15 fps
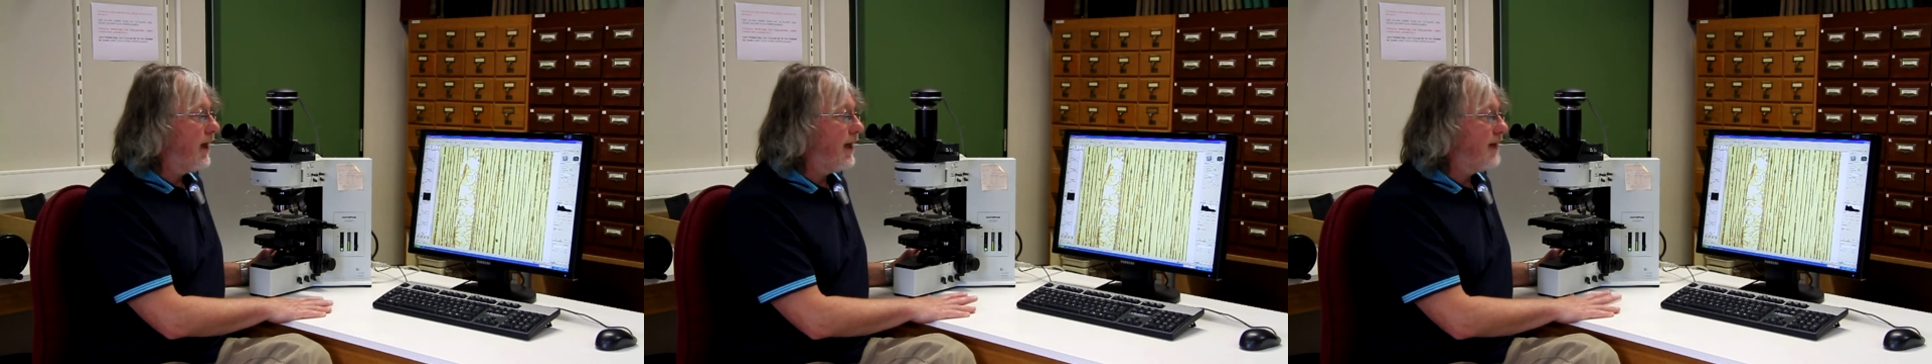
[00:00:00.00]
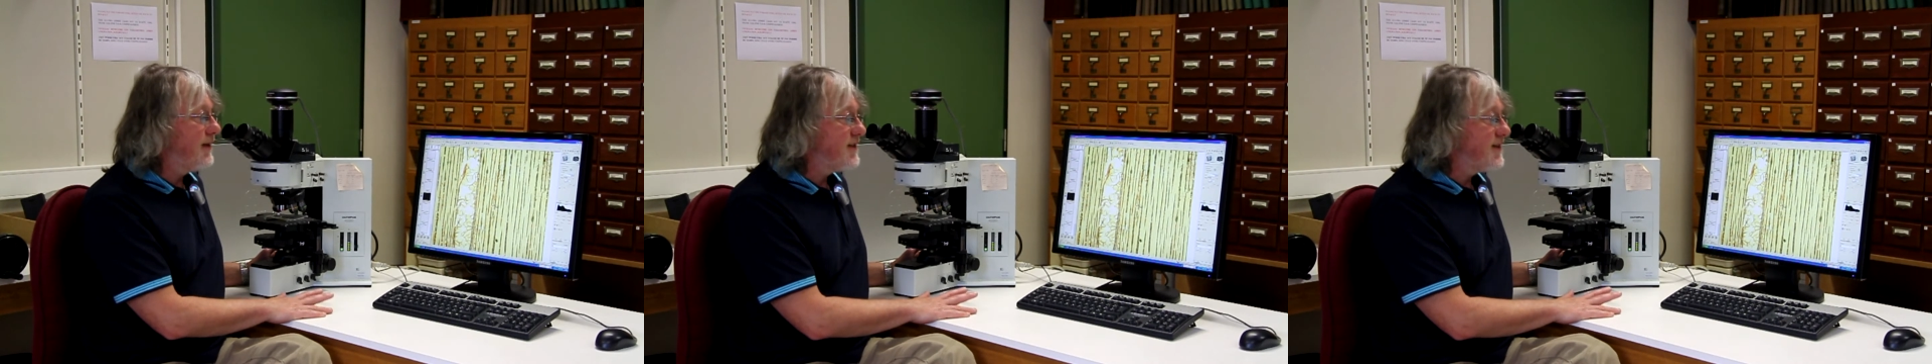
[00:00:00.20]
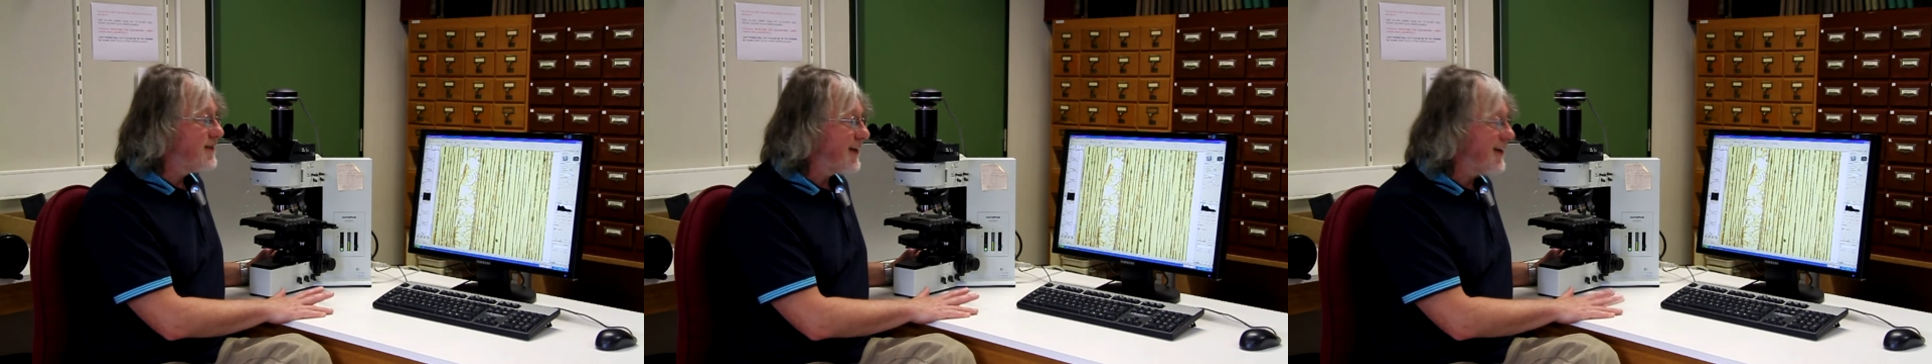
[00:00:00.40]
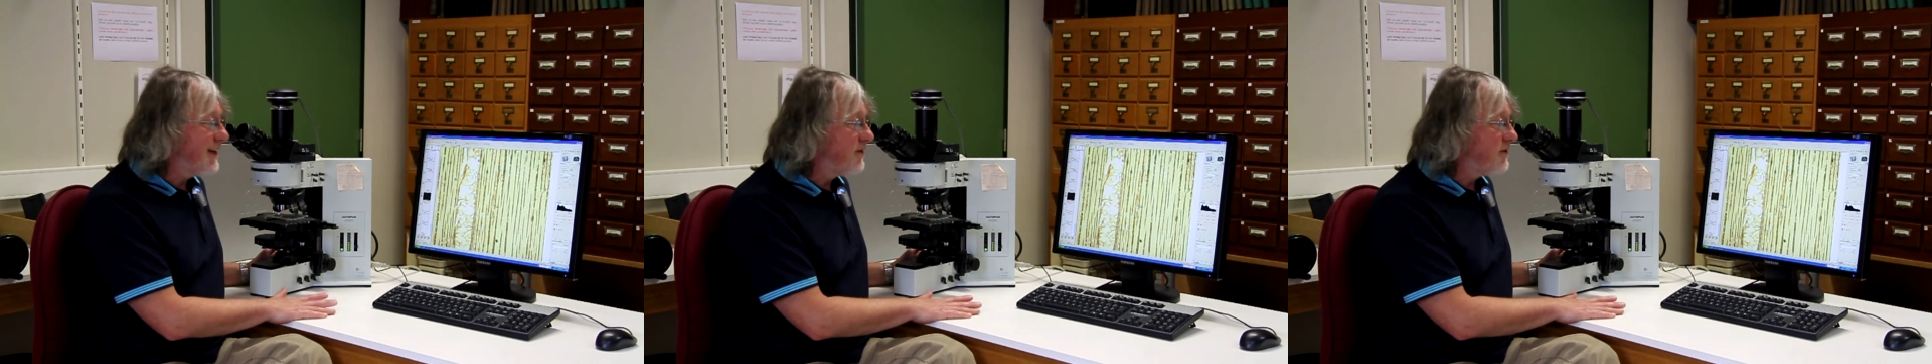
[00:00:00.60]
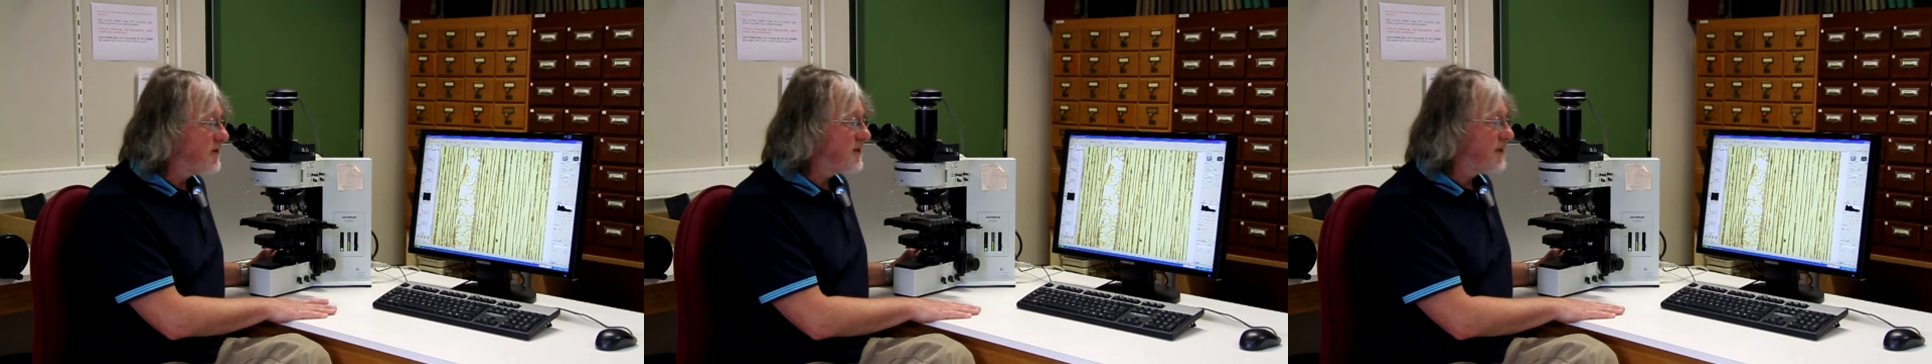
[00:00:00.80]
and this is
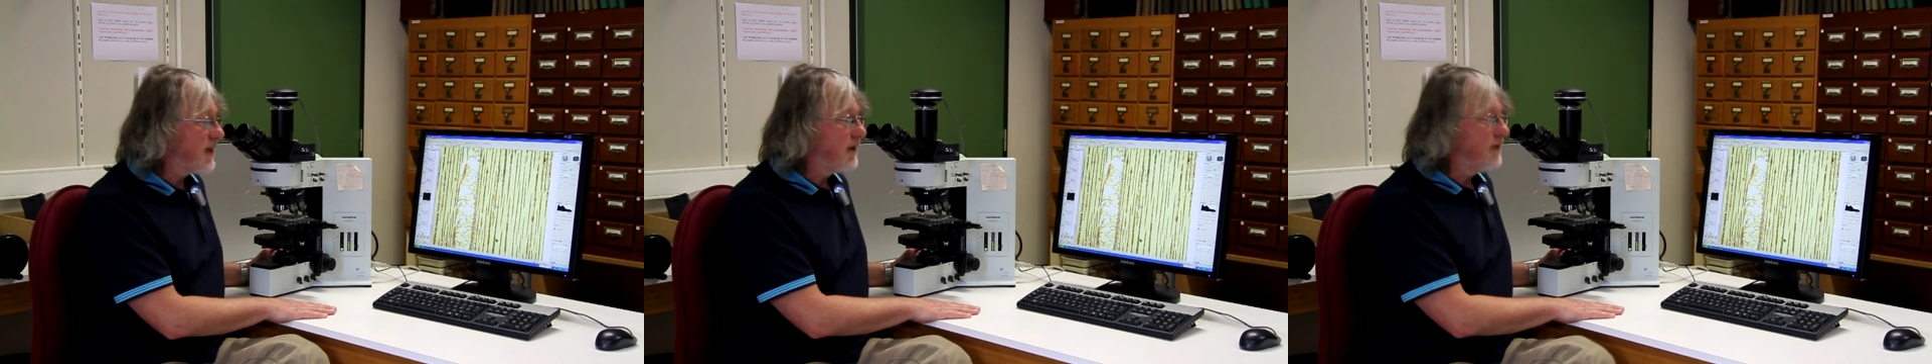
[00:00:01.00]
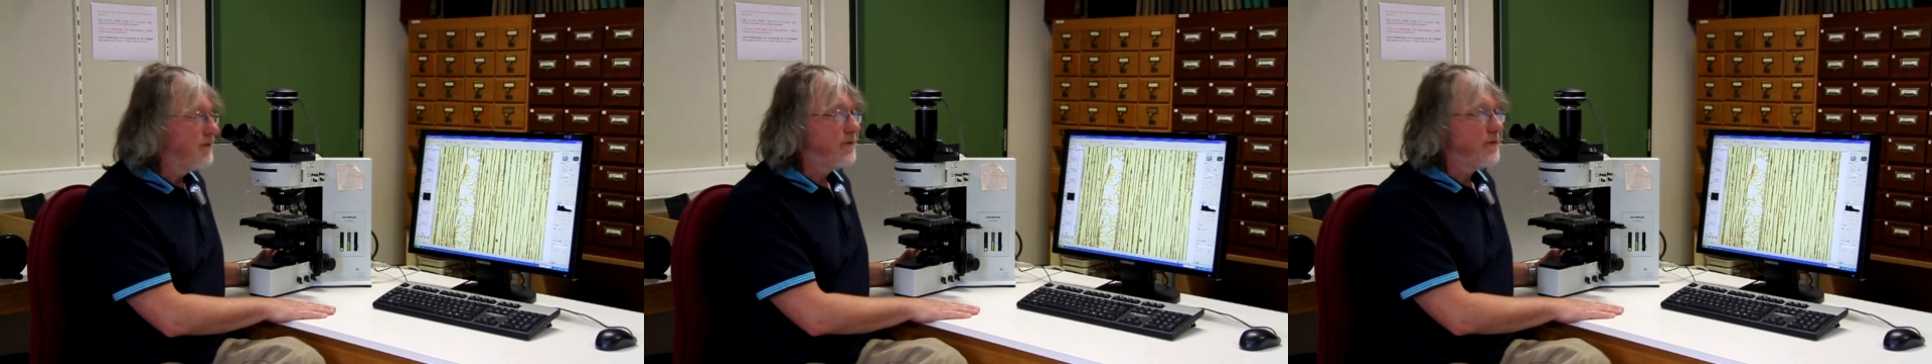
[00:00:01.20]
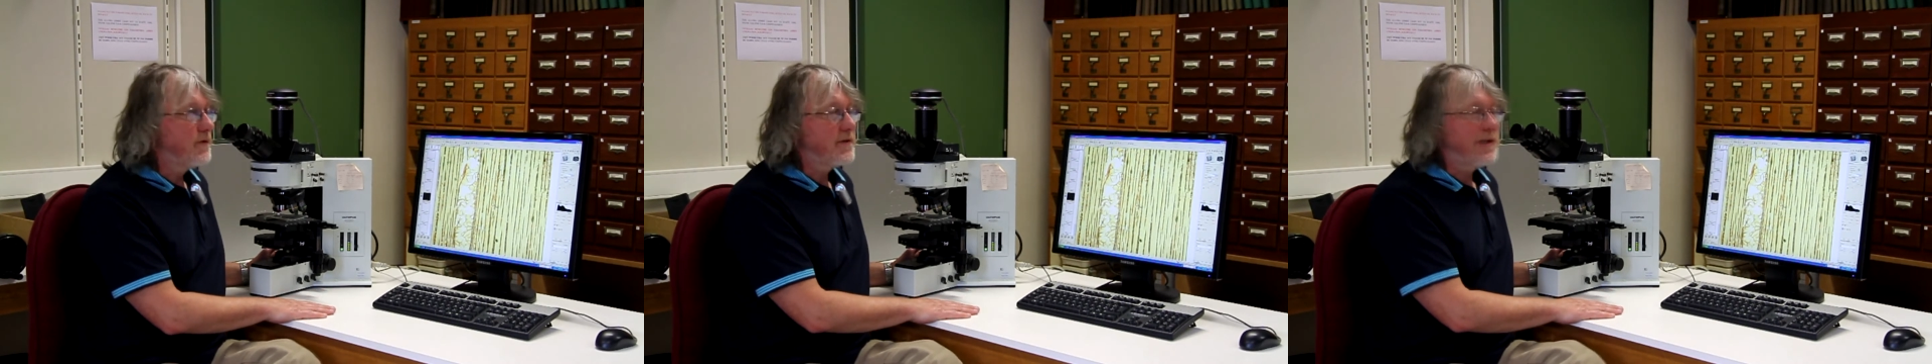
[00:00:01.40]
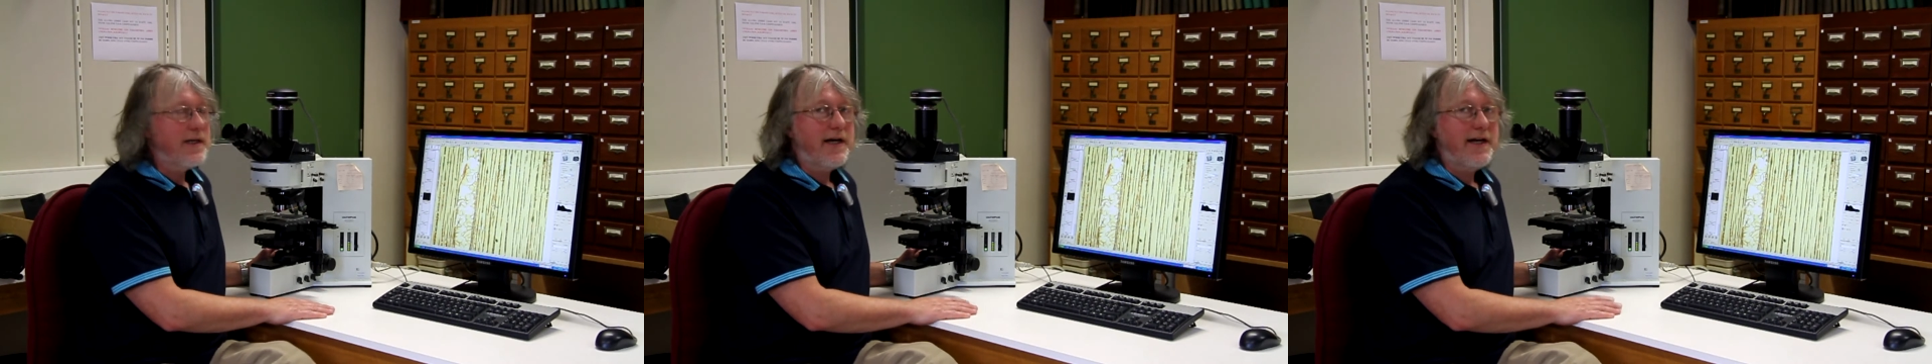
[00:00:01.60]
interesting for